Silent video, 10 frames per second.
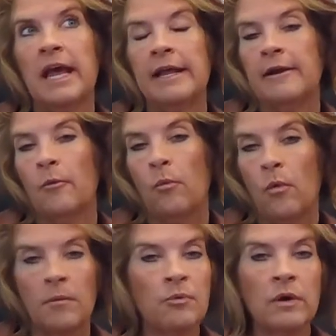And at
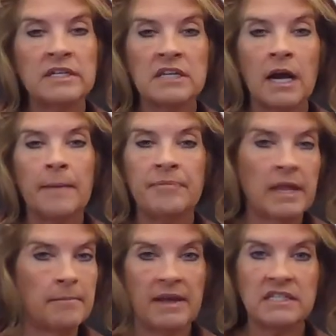one point in time,
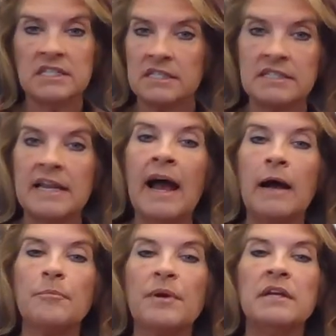they may snap